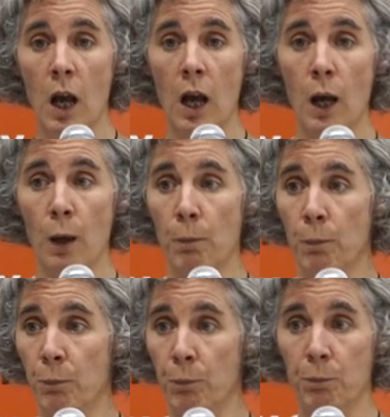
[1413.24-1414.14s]

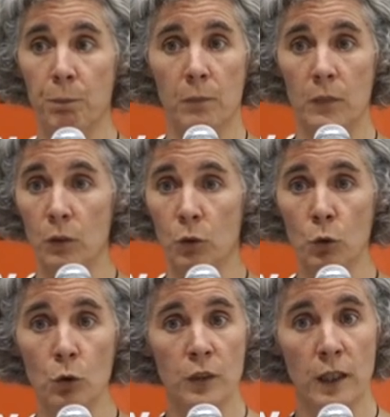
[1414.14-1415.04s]

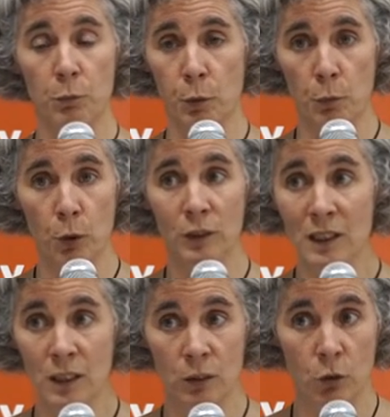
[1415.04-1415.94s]
tools that promote
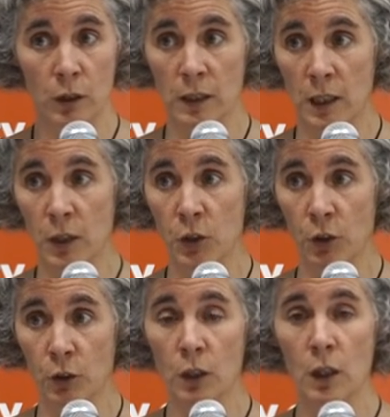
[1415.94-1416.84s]

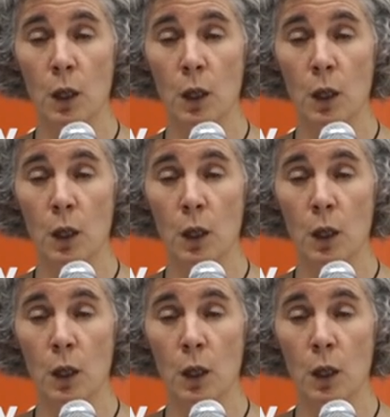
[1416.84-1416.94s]
decentralization,